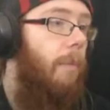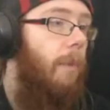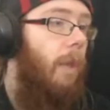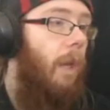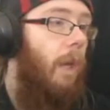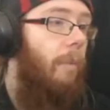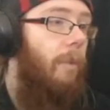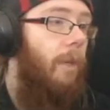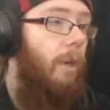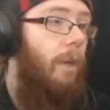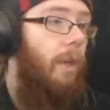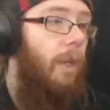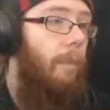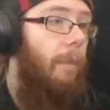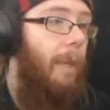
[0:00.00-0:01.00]
Come down
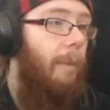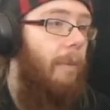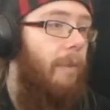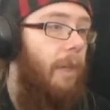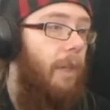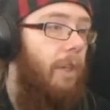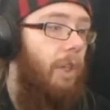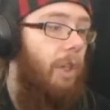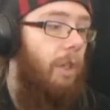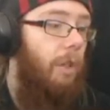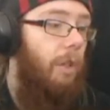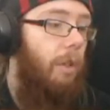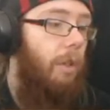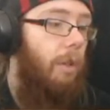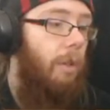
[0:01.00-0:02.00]
here, baby
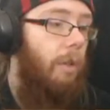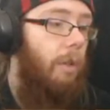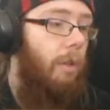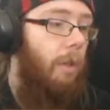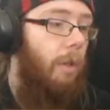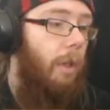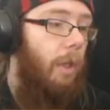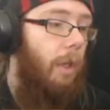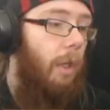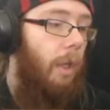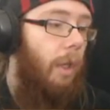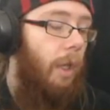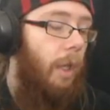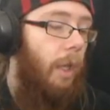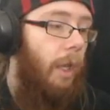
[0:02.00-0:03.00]
villager.
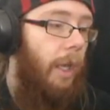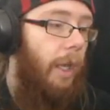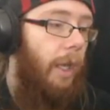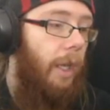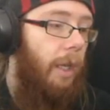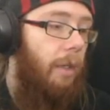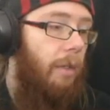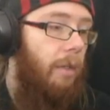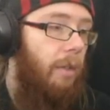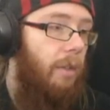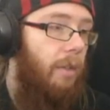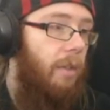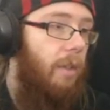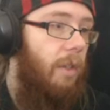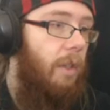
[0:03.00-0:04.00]
And
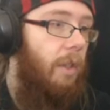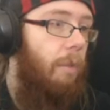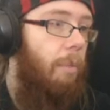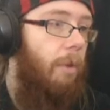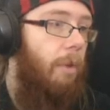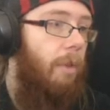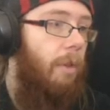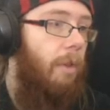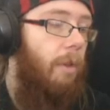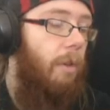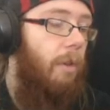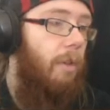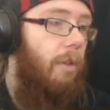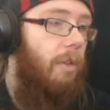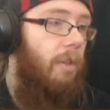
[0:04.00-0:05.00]
put
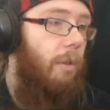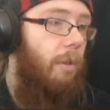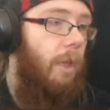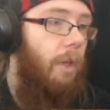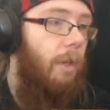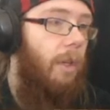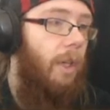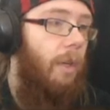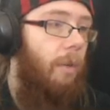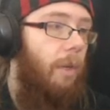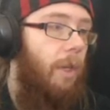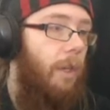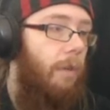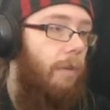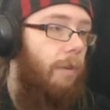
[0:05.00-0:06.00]
the stonecutter down
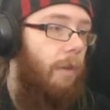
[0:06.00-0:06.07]
here for